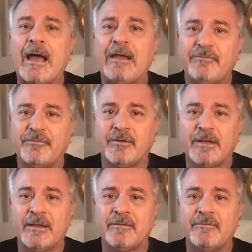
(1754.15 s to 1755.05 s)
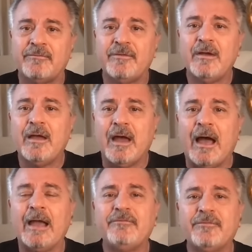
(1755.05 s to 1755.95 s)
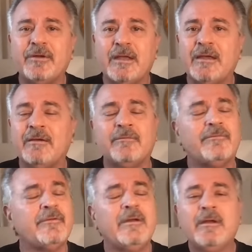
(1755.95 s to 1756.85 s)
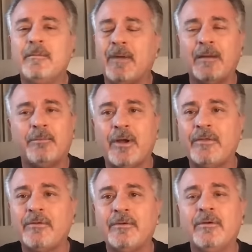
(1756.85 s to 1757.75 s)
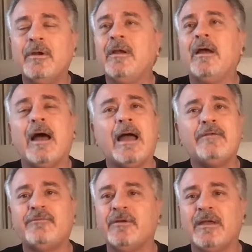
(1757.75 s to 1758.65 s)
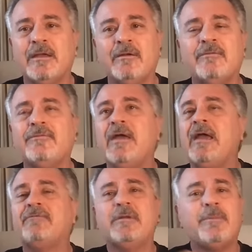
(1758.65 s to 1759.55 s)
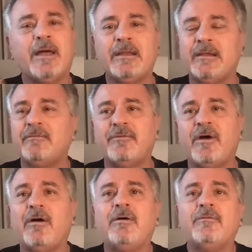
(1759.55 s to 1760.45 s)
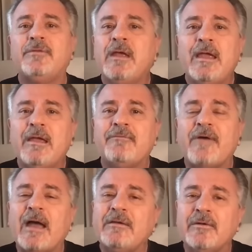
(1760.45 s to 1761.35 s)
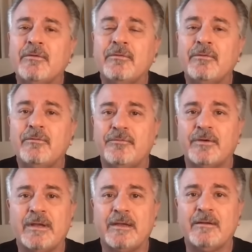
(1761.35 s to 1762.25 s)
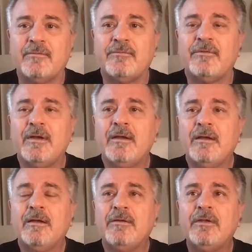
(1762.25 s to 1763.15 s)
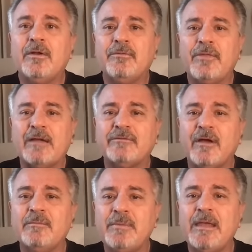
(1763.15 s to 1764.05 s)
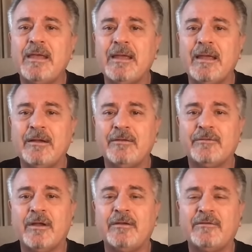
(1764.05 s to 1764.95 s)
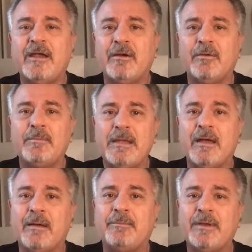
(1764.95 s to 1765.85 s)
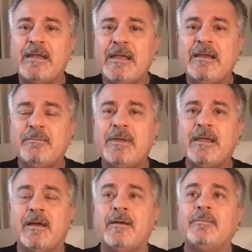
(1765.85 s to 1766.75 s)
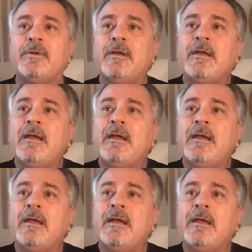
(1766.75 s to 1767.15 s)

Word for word: I forgive. I forgive my brother. I forgive everybody involved. If I don't forgive, you know, that's on me, and it's going to tear me up and eat me up.